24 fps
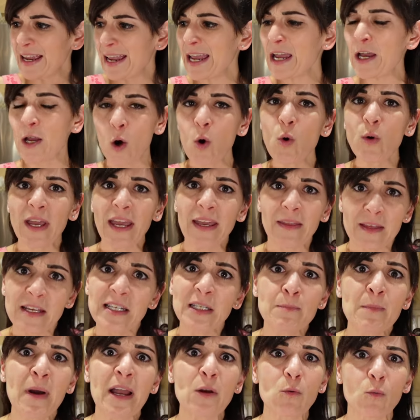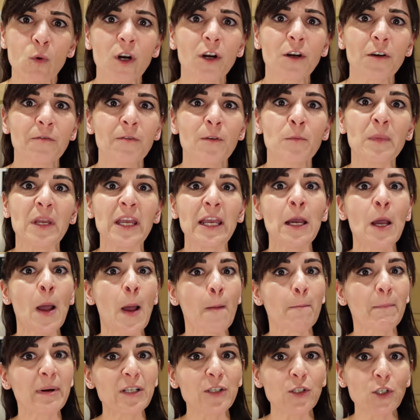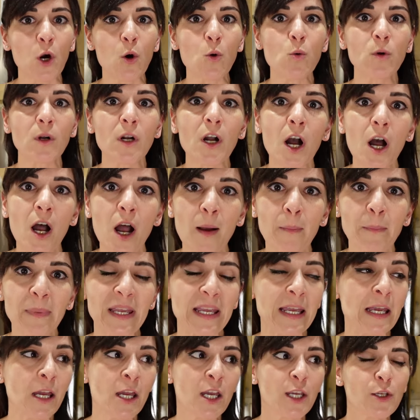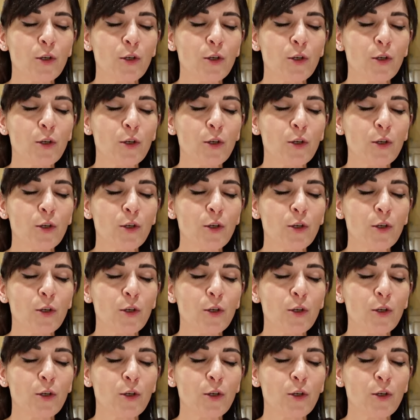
hey, okay, this might work for me, but don't copy.